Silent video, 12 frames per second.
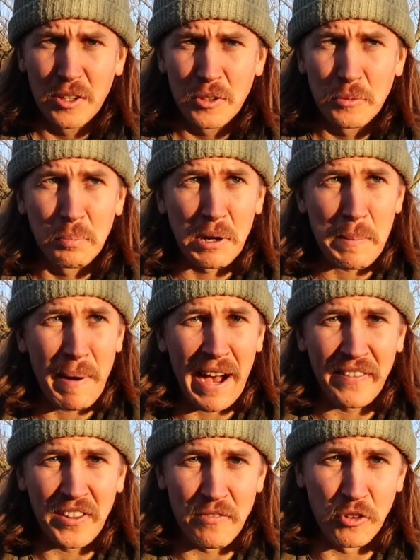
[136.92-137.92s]
it's pretty
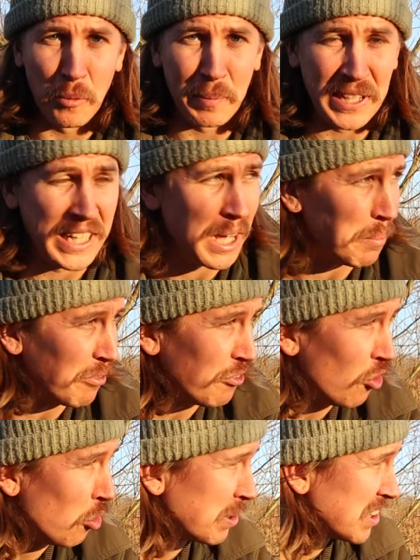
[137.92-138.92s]
bad that I've not been here
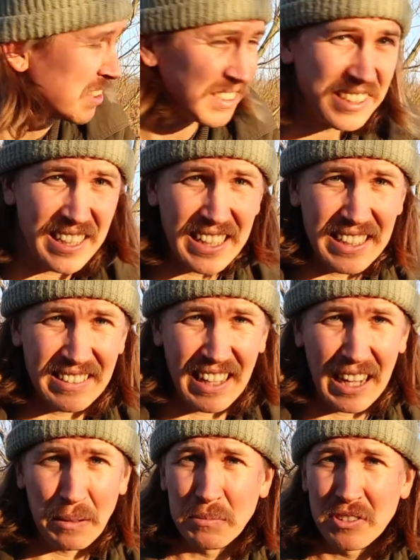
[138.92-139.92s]
before because it is
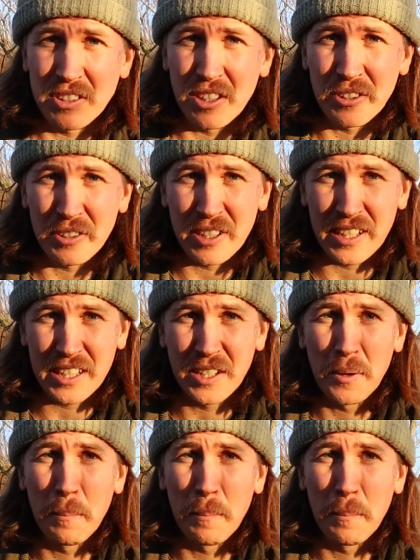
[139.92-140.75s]
absolutely